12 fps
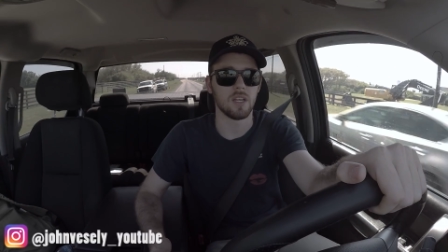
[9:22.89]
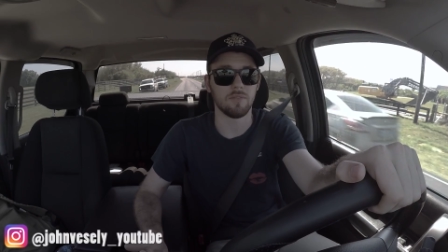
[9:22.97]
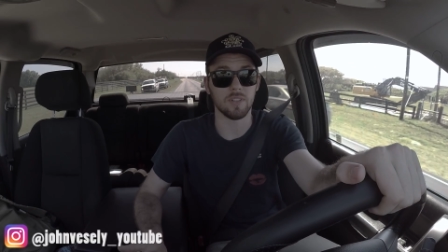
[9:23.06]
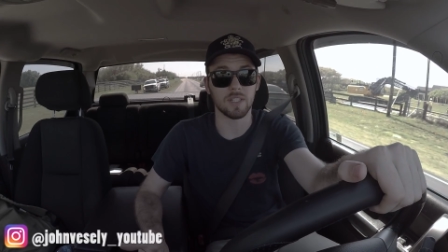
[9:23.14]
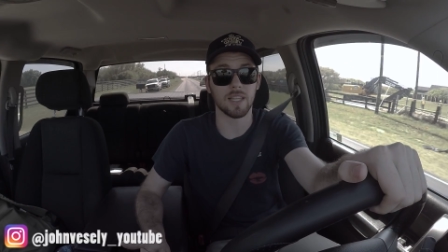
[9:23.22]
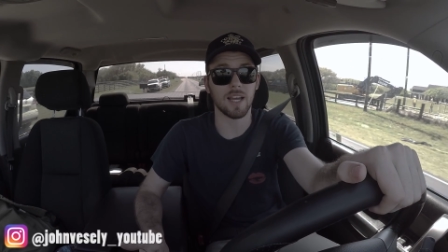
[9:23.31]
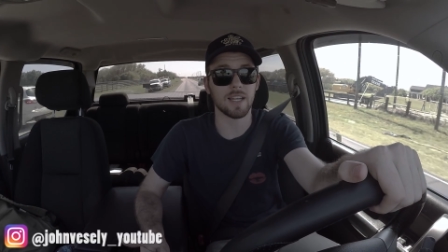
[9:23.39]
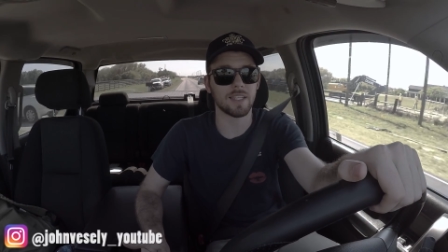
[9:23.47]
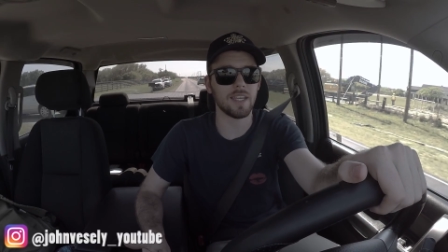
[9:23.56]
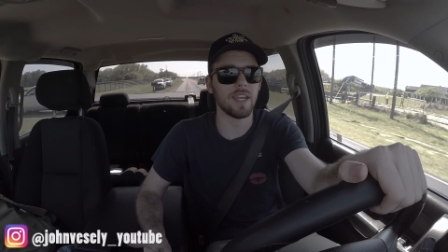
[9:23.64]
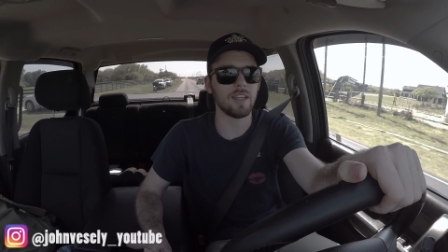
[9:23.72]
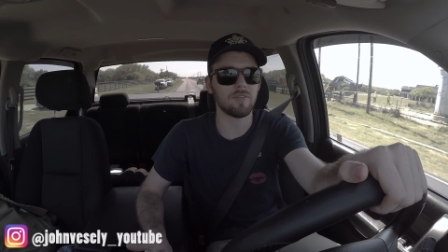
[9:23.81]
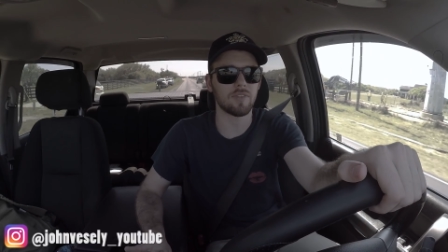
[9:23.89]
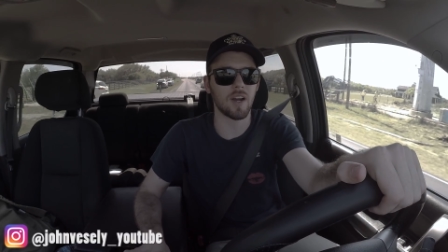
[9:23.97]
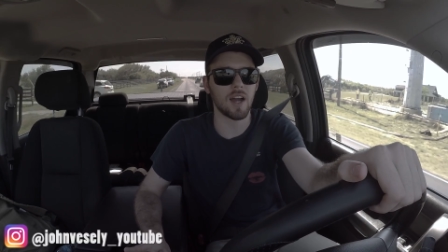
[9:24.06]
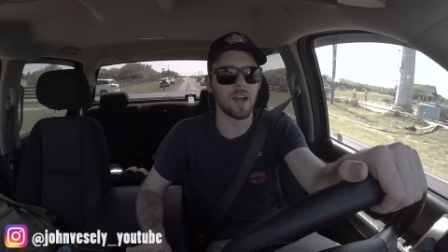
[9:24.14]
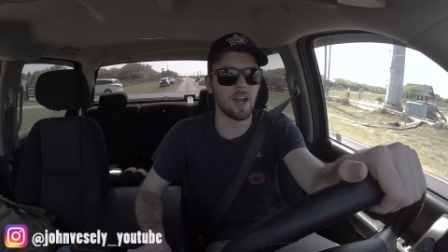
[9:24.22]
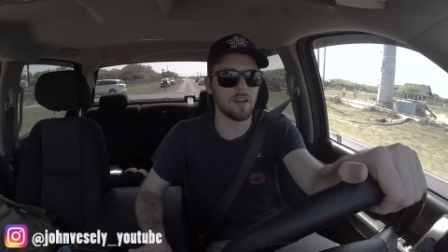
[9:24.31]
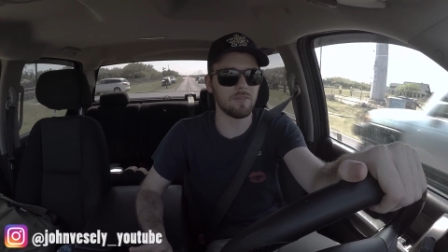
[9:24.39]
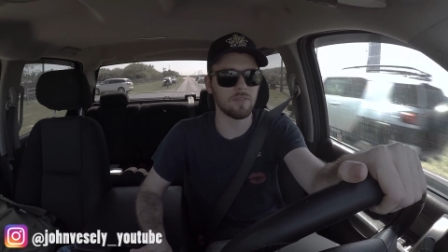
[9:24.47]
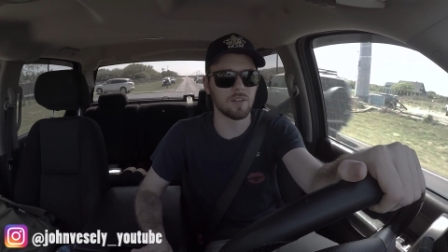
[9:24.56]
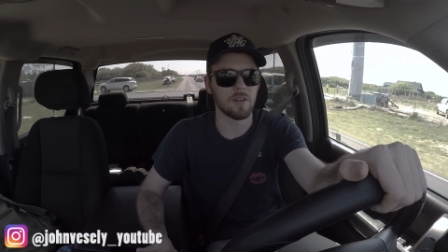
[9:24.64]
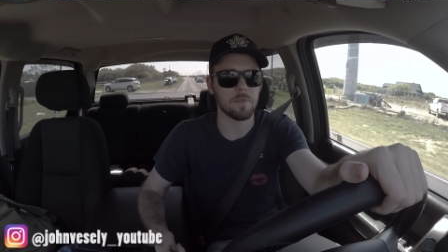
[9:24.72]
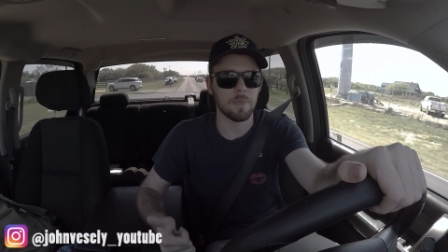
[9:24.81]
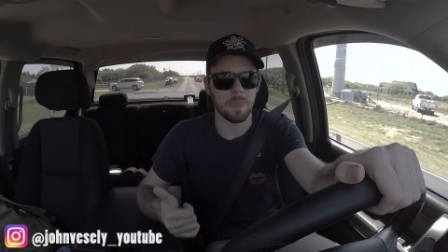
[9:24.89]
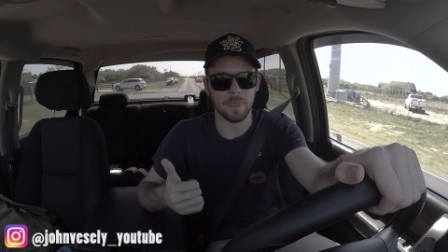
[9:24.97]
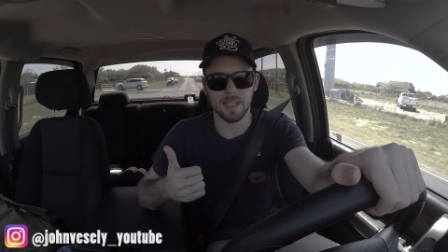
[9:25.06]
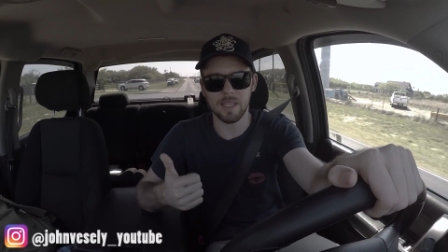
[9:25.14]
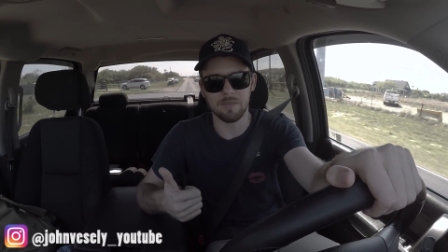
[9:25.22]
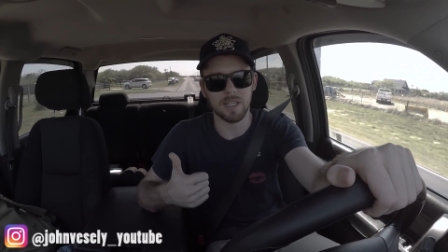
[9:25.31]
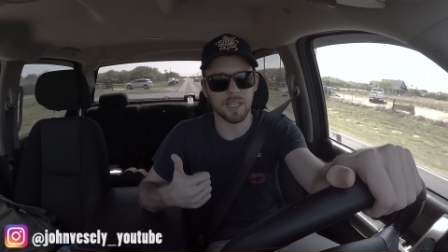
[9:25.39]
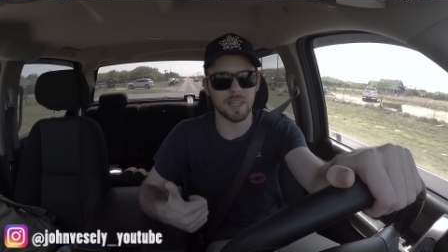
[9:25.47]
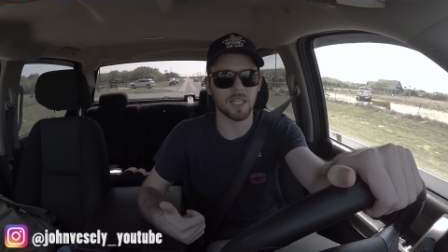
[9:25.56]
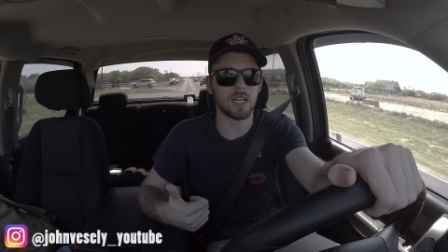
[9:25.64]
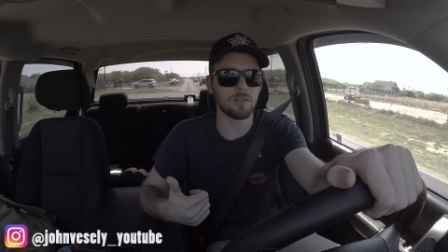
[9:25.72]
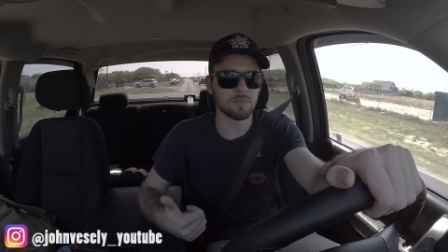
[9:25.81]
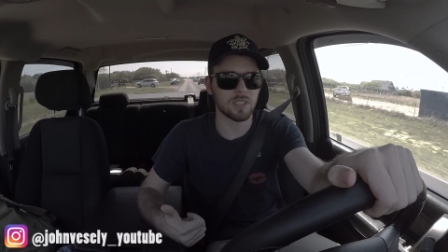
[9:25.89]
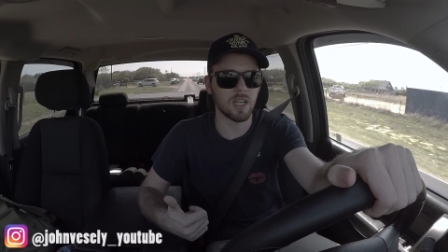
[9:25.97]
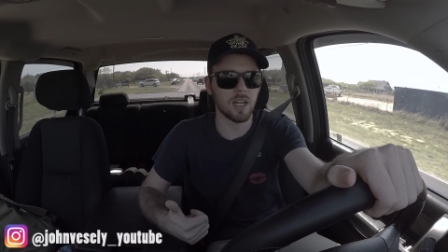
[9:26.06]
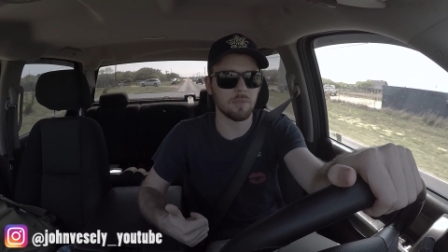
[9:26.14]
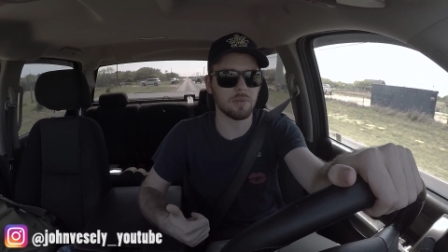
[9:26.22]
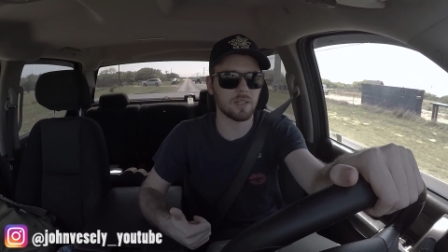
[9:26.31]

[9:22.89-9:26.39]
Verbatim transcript: If you like E85, give it a thumbs up.